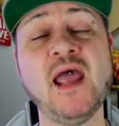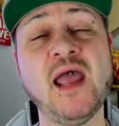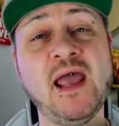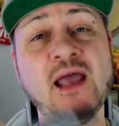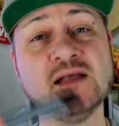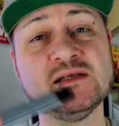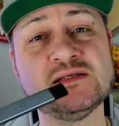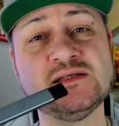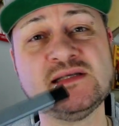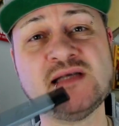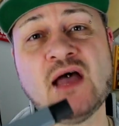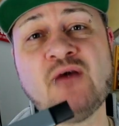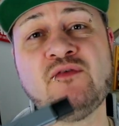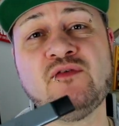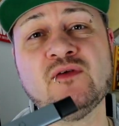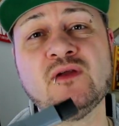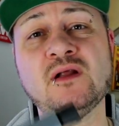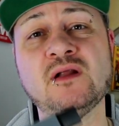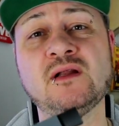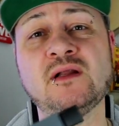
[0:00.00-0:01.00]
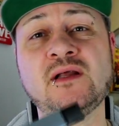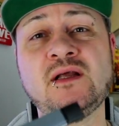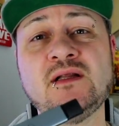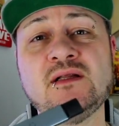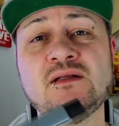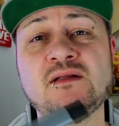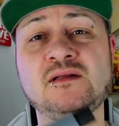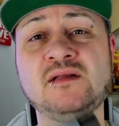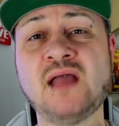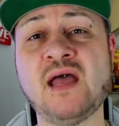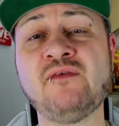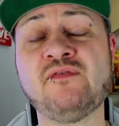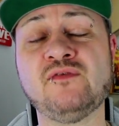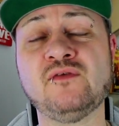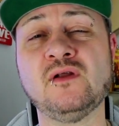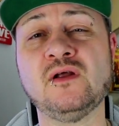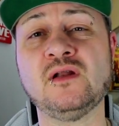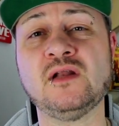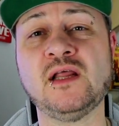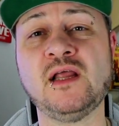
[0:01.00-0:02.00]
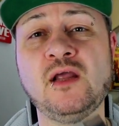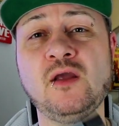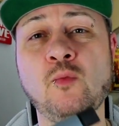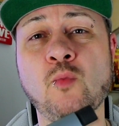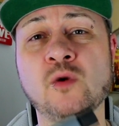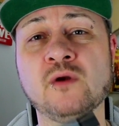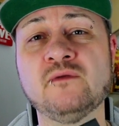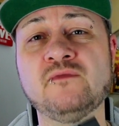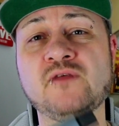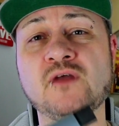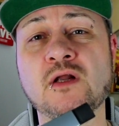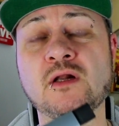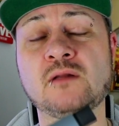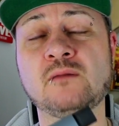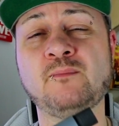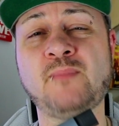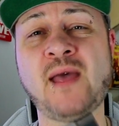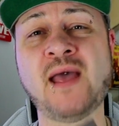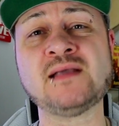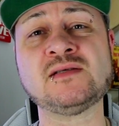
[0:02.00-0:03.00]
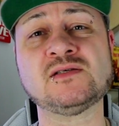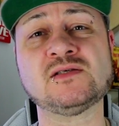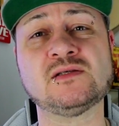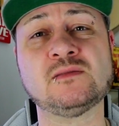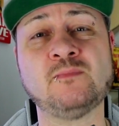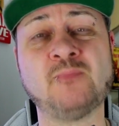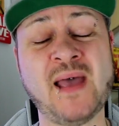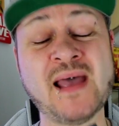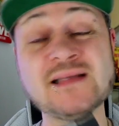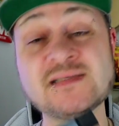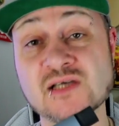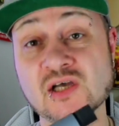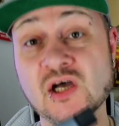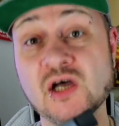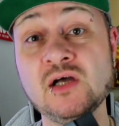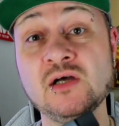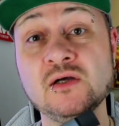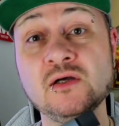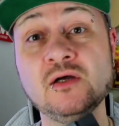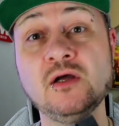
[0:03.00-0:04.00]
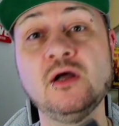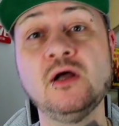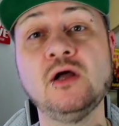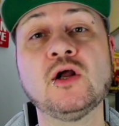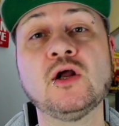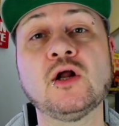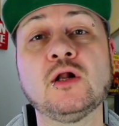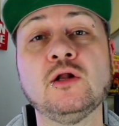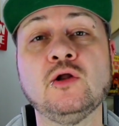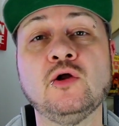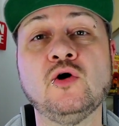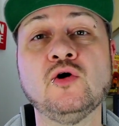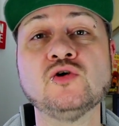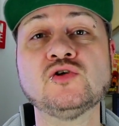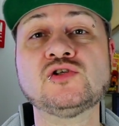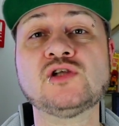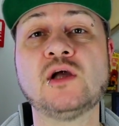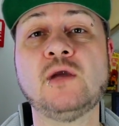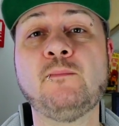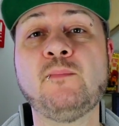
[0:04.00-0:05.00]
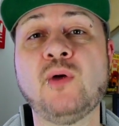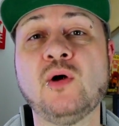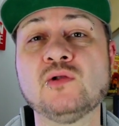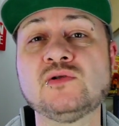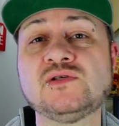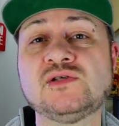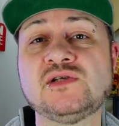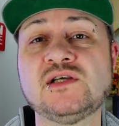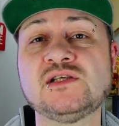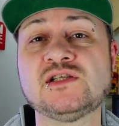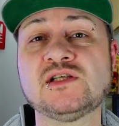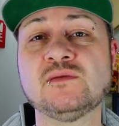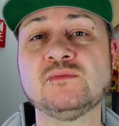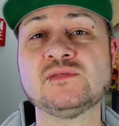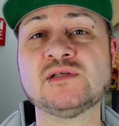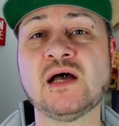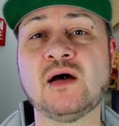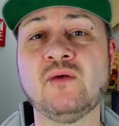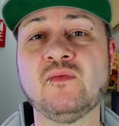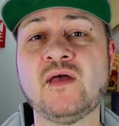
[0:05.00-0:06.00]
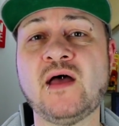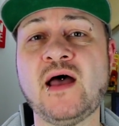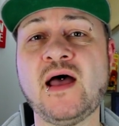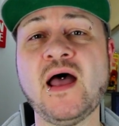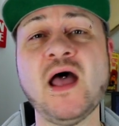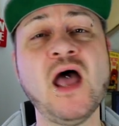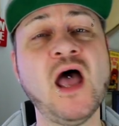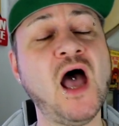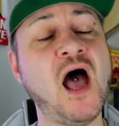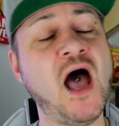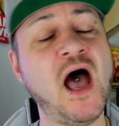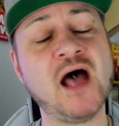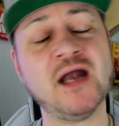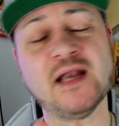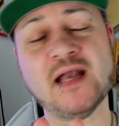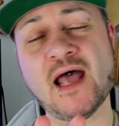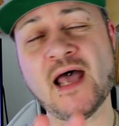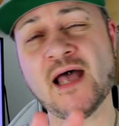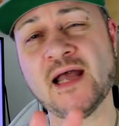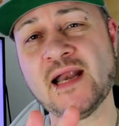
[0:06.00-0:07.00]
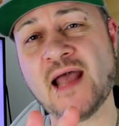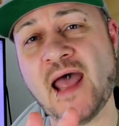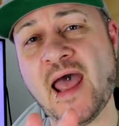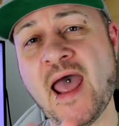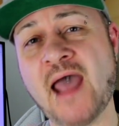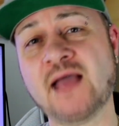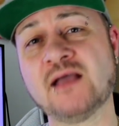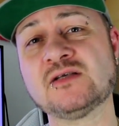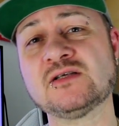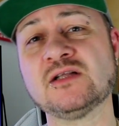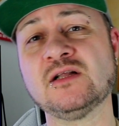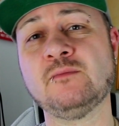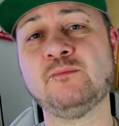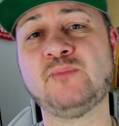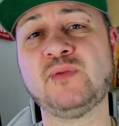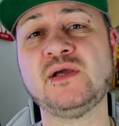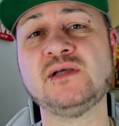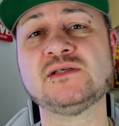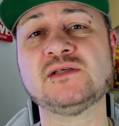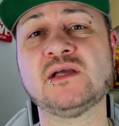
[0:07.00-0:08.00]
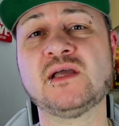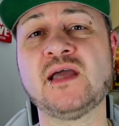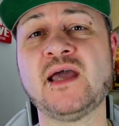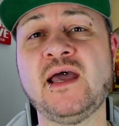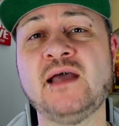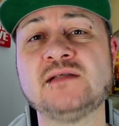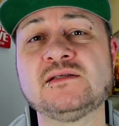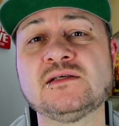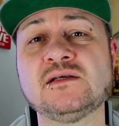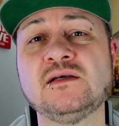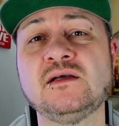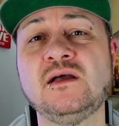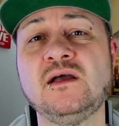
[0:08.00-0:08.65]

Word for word: It's definitely, definitely one of the best, better closed pod systems out there and an excellent piece of kit